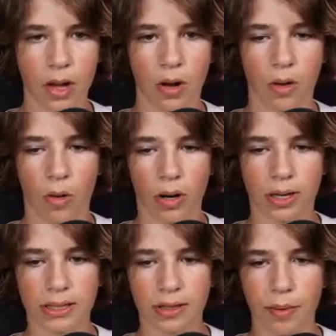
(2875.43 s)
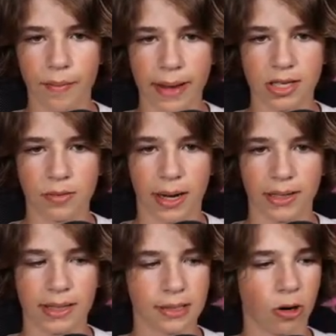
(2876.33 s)
Or can someone message me on
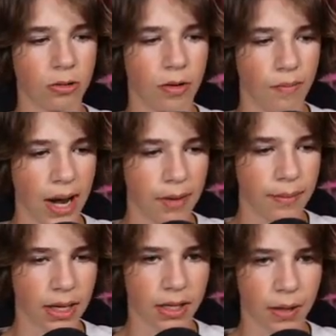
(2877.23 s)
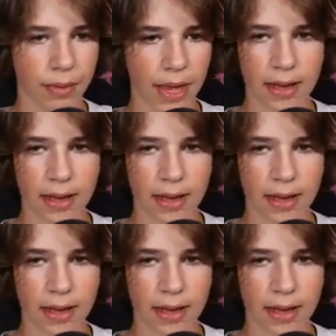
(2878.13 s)
Discord reminding me to clip that?